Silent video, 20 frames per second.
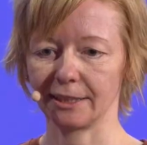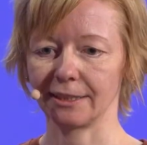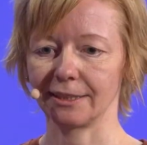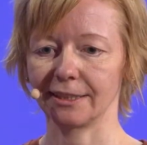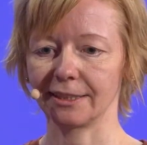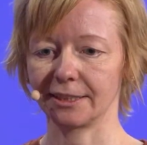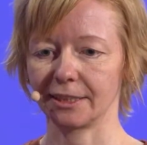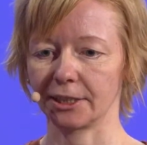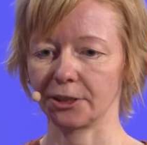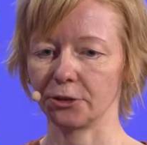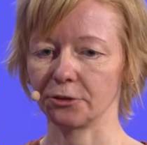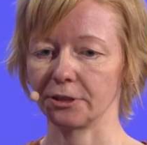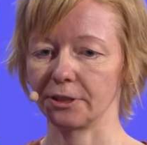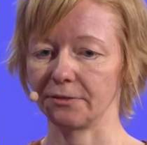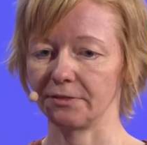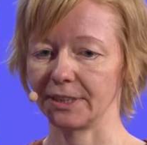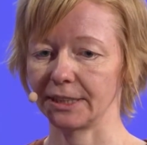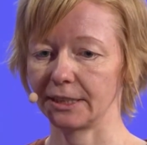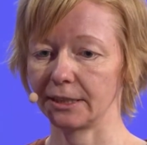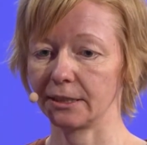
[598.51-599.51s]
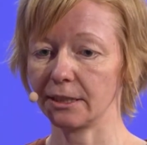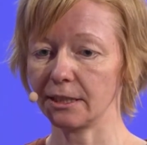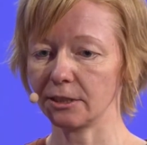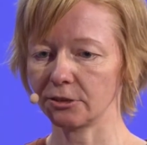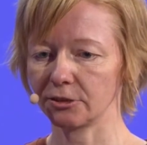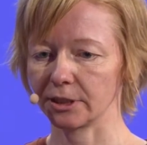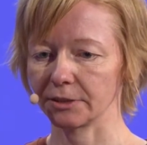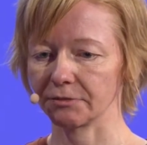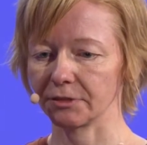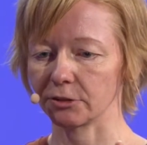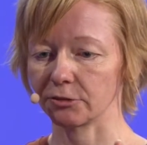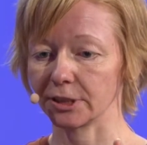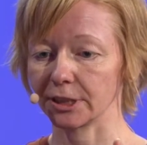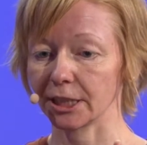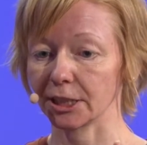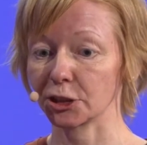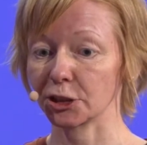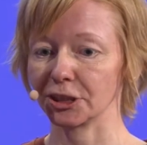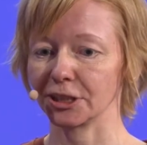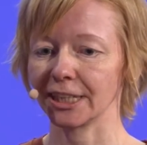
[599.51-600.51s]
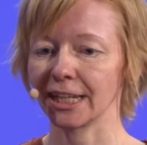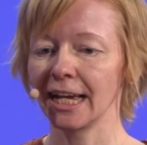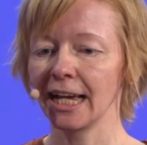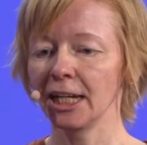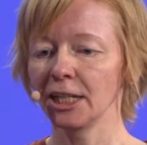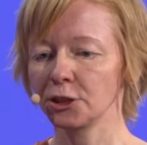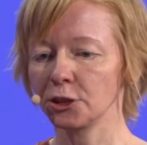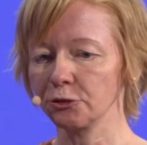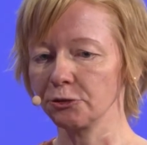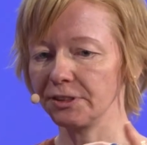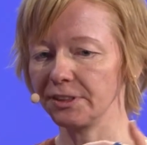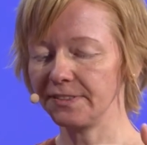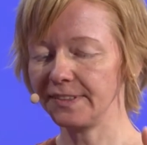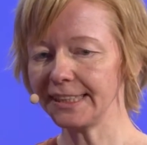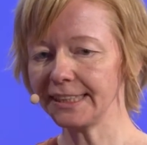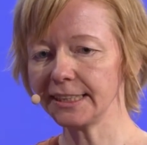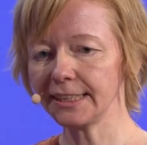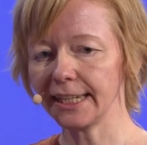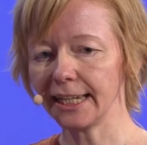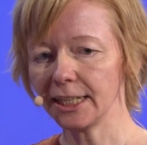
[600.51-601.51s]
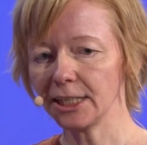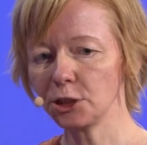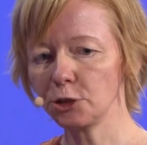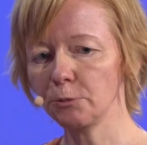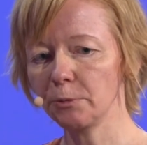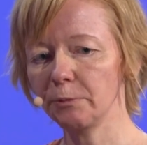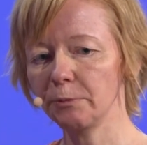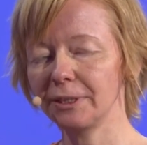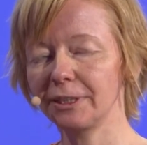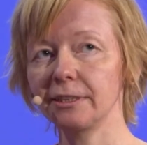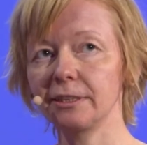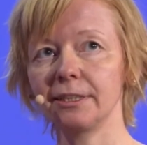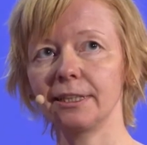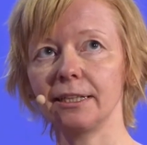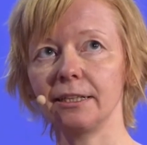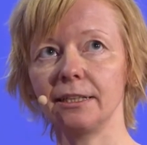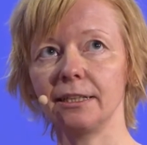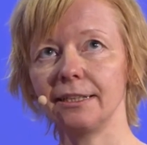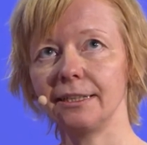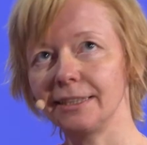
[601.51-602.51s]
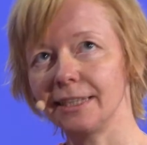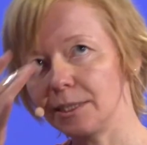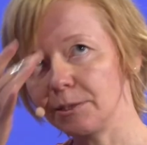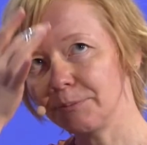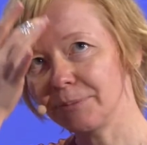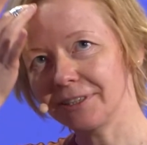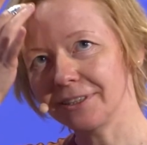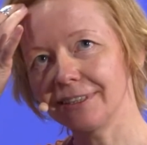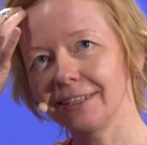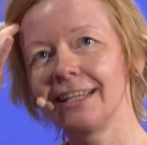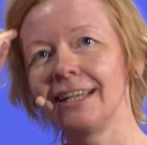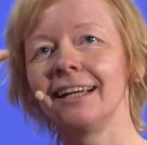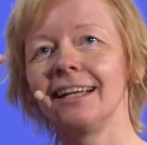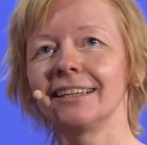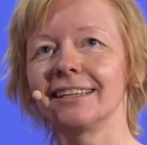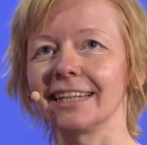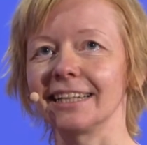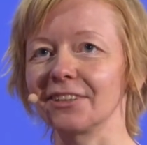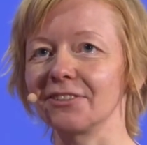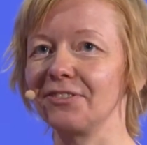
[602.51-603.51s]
executing this iterative transaction. So in this case, we will enable like